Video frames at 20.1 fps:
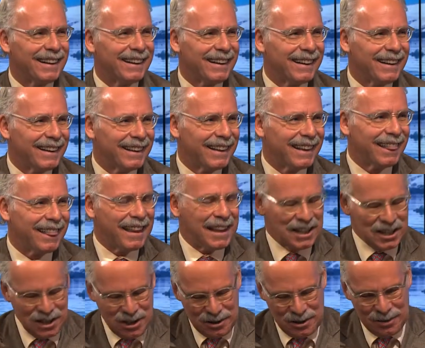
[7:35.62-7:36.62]
Thank you so much.
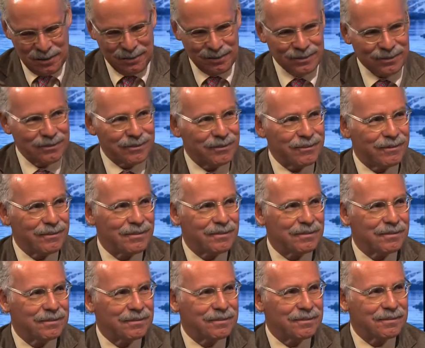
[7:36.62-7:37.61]
Thank what you. a fascinating
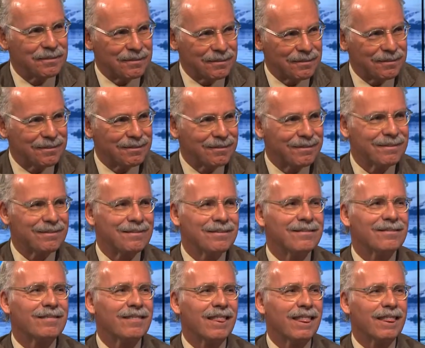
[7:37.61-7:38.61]
story. Congratulations on your
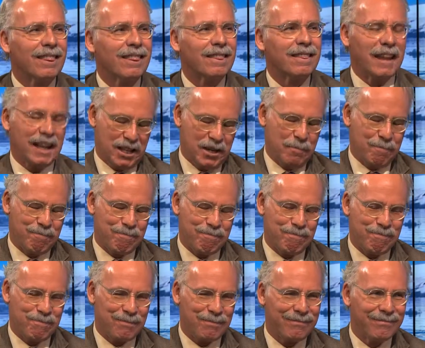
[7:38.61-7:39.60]
book and your documentary
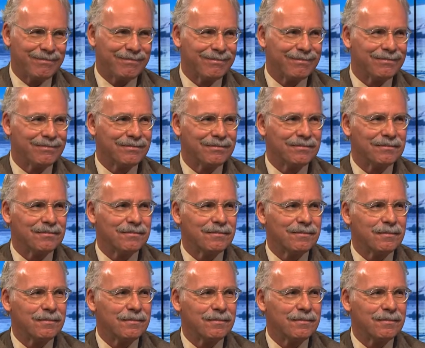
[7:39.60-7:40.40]
that's